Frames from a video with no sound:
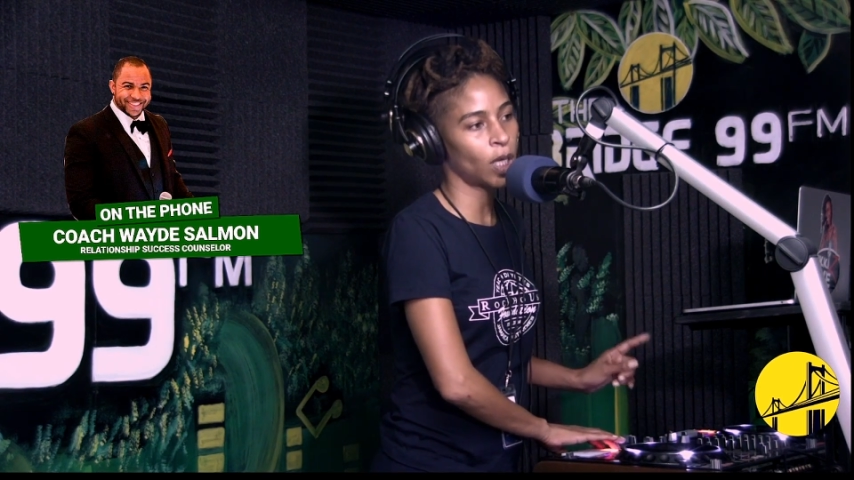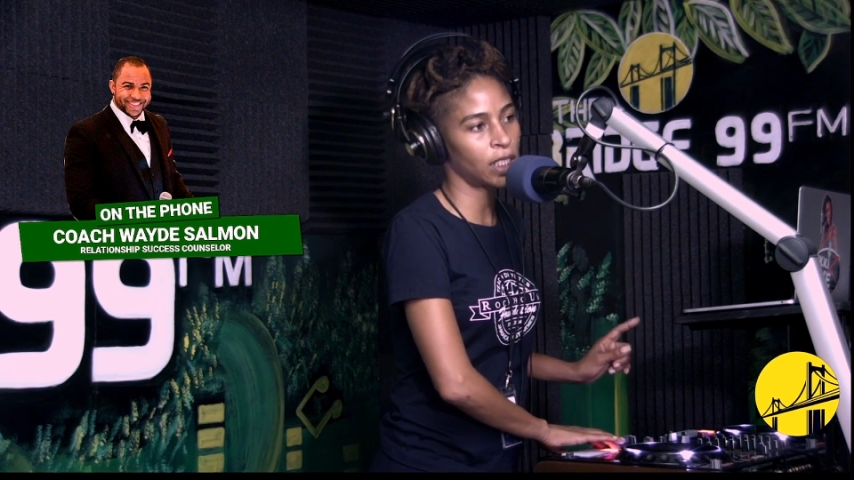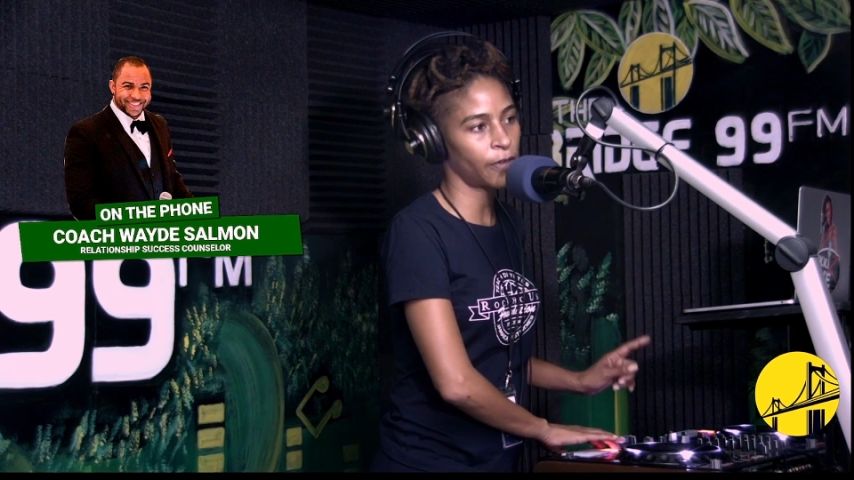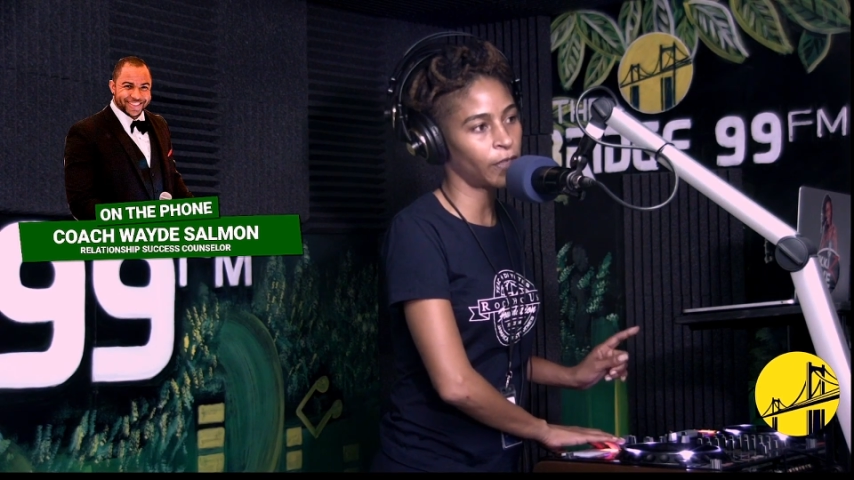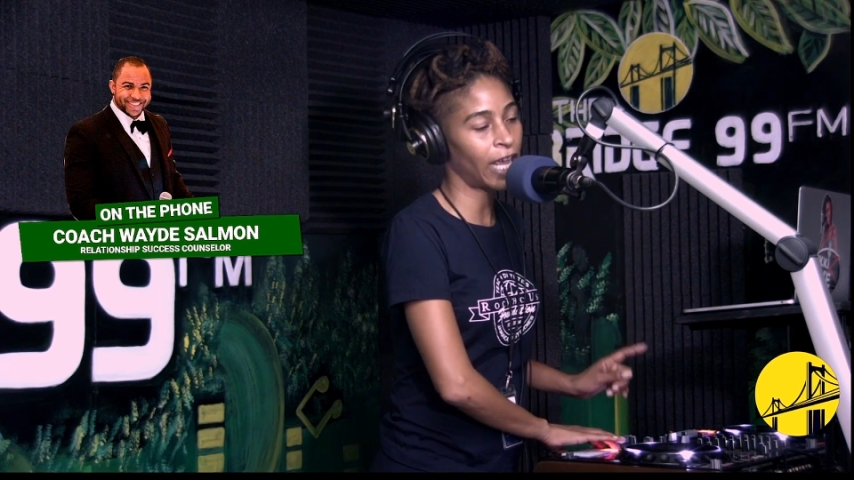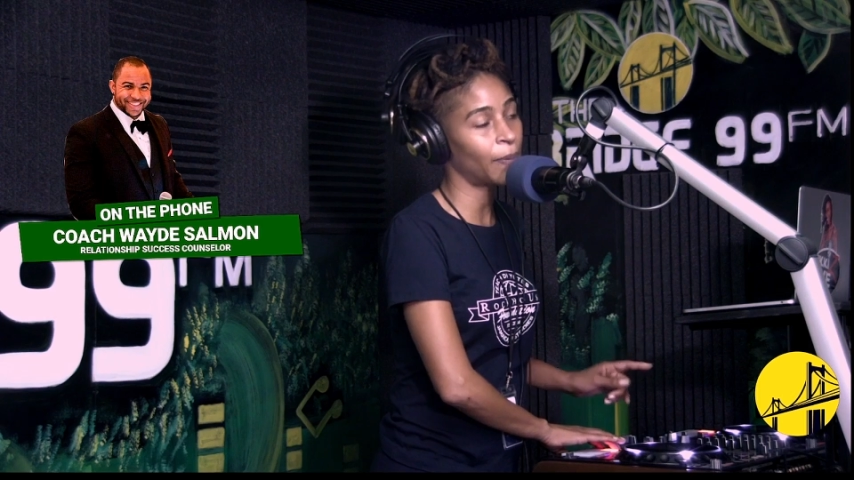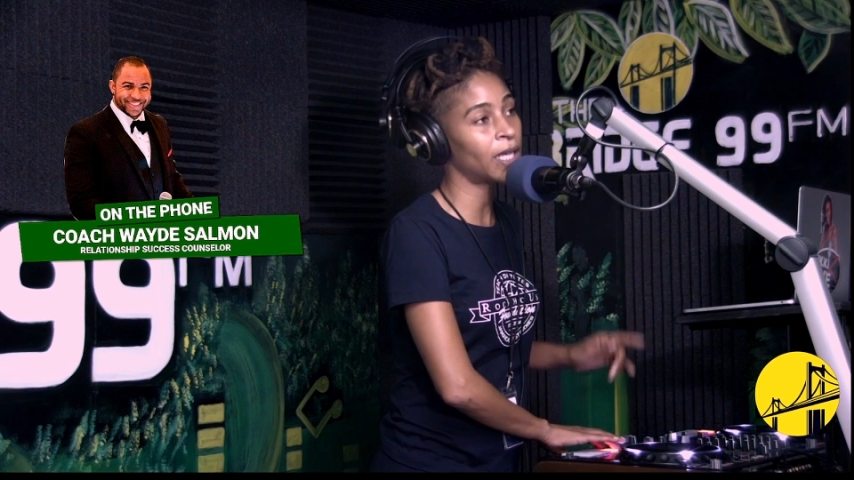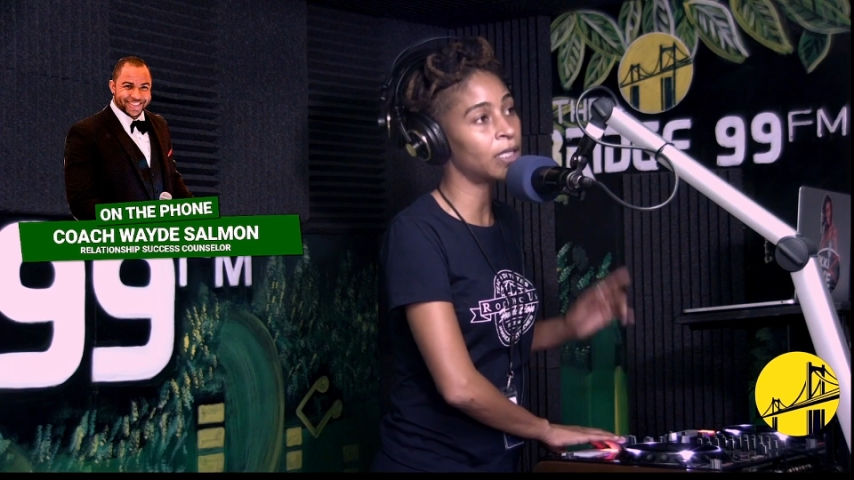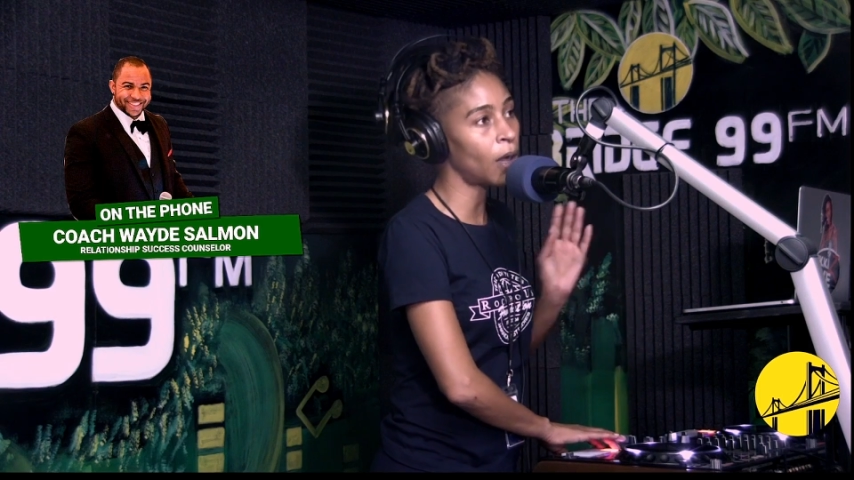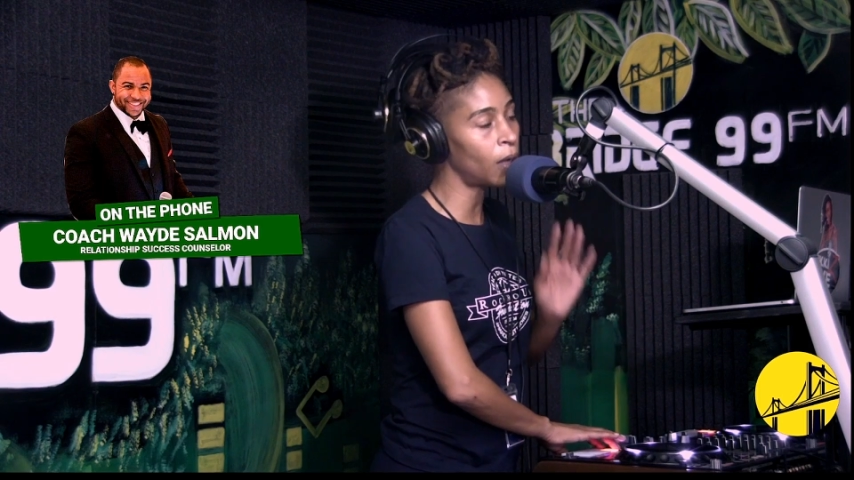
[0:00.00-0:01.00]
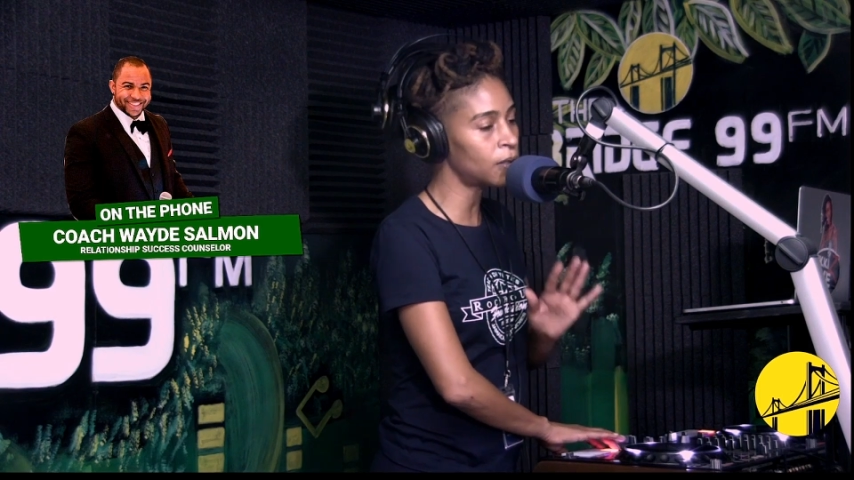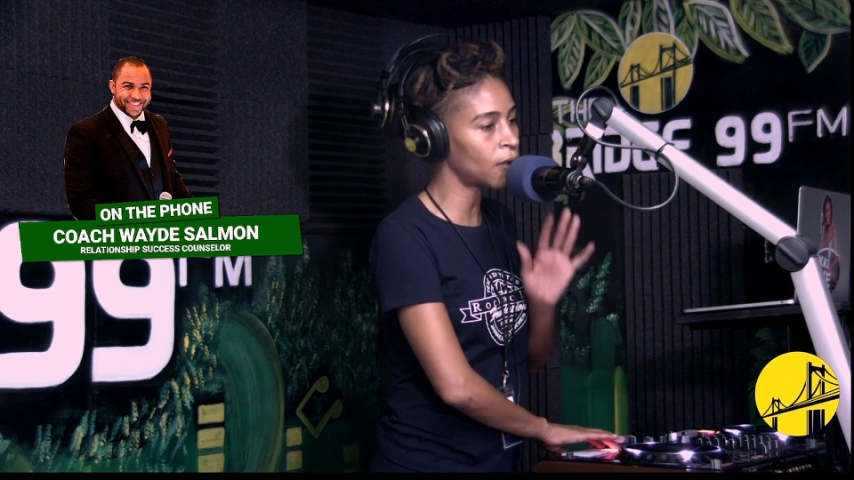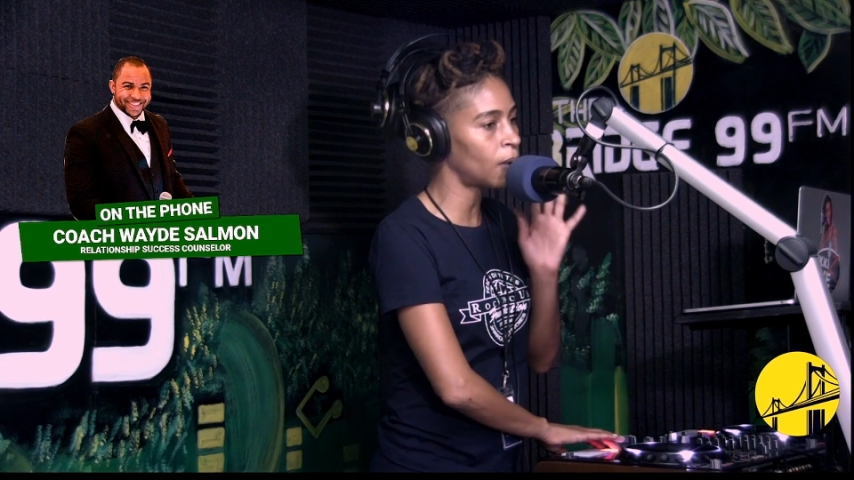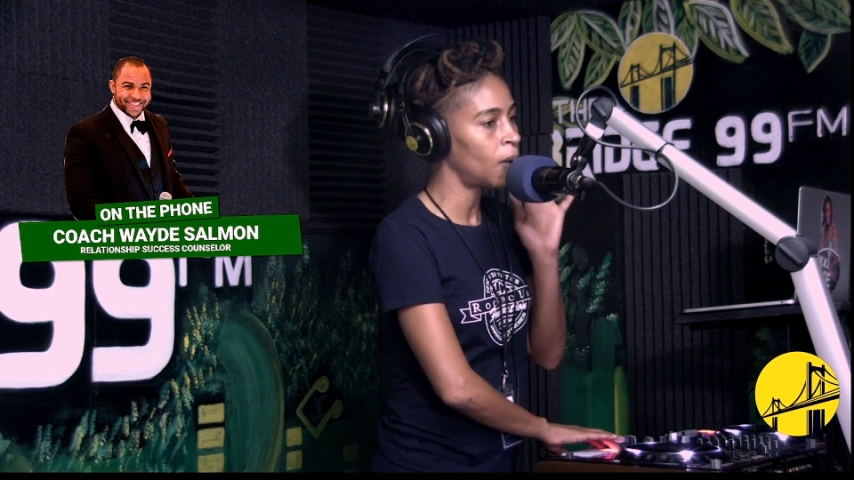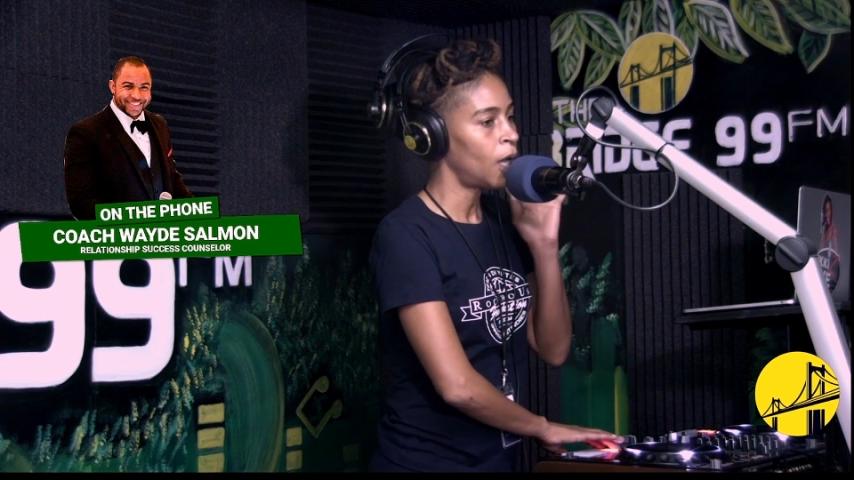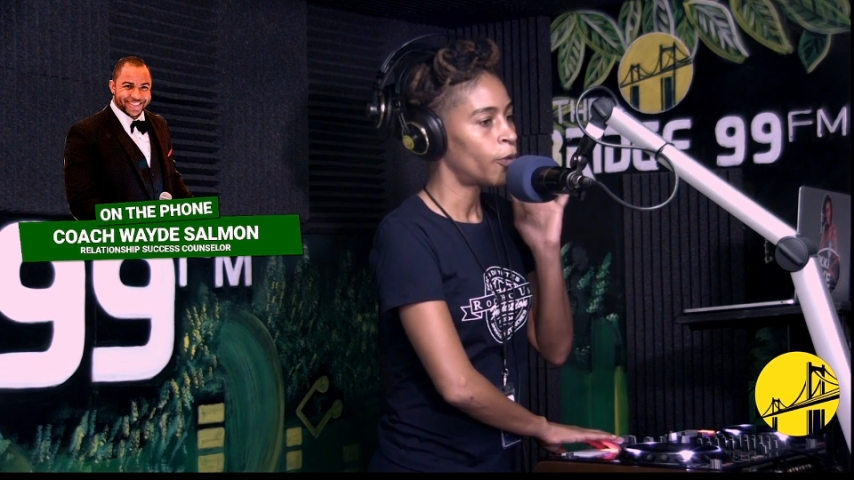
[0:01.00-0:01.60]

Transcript: different day because also